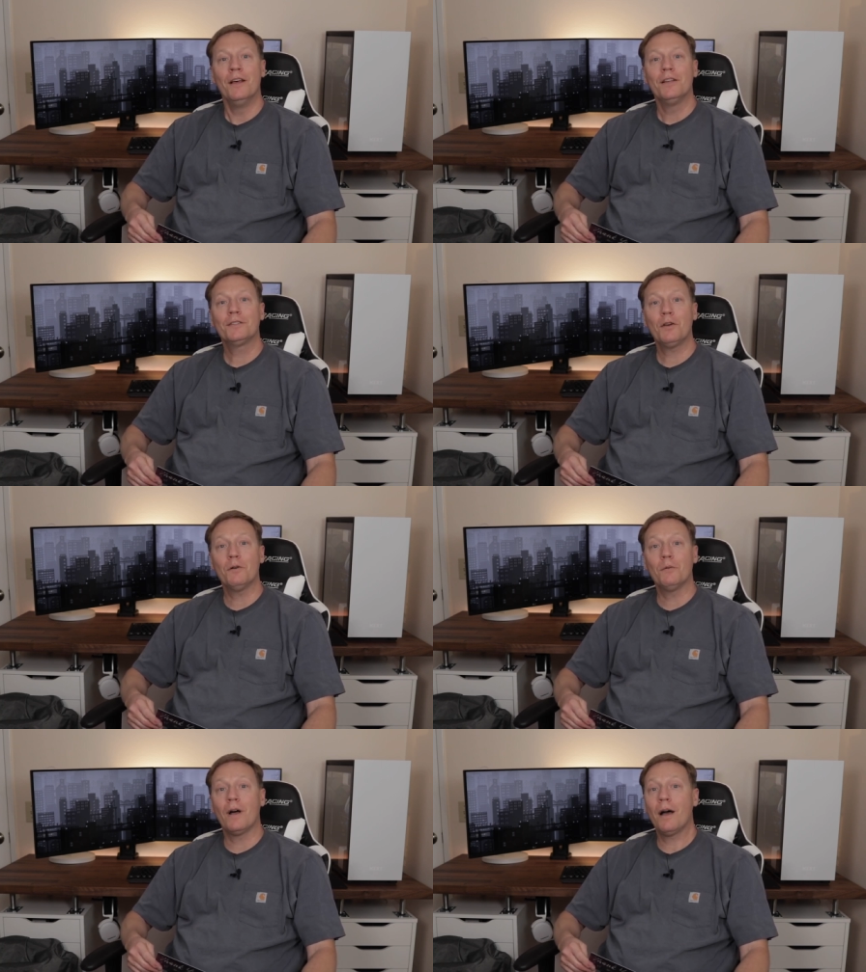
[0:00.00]

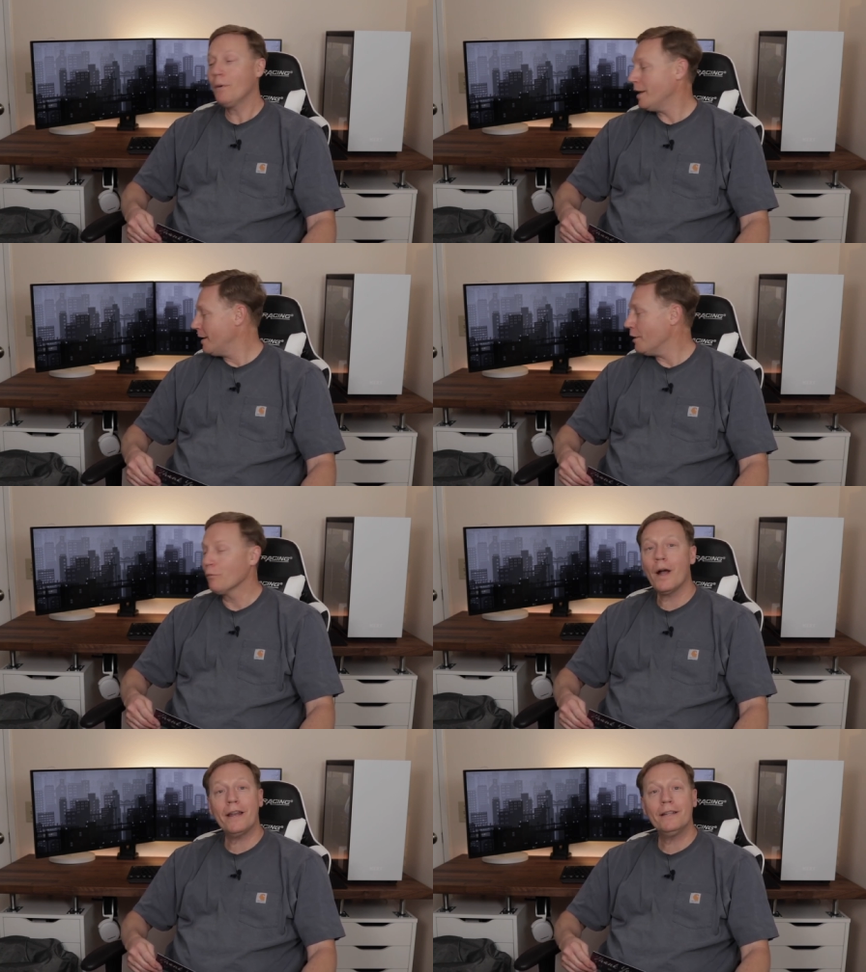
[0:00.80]
So I want to get
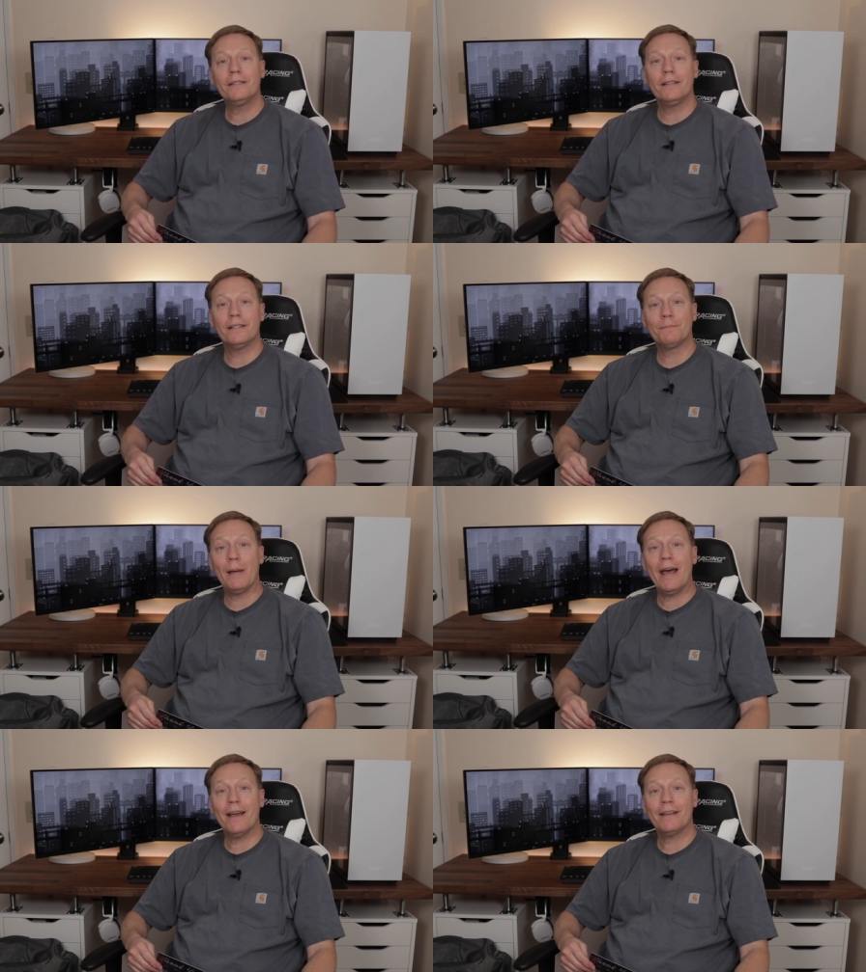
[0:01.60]
right into this
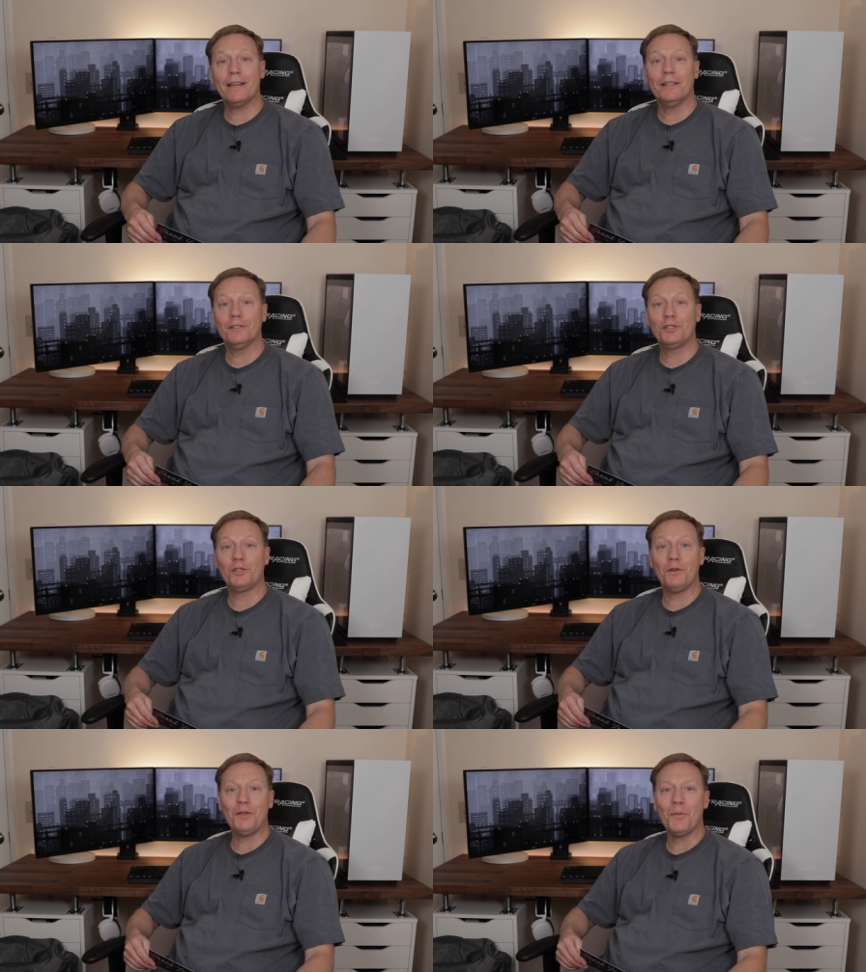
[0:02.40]
bag and
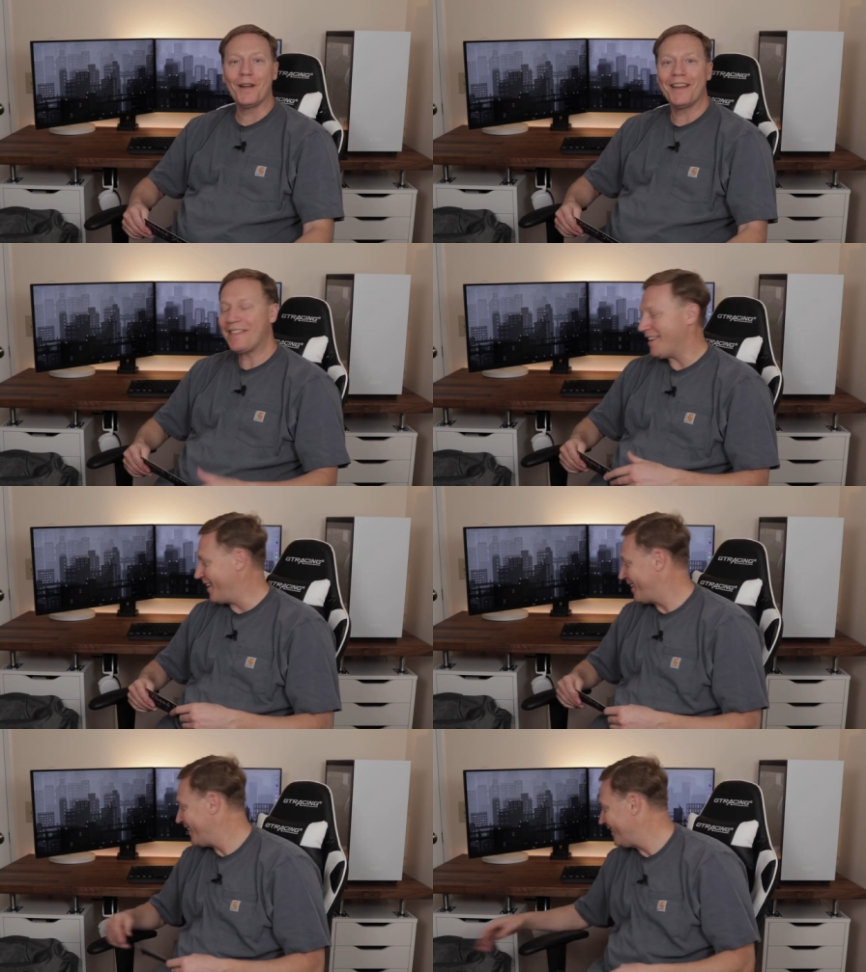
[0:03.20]
show you what I think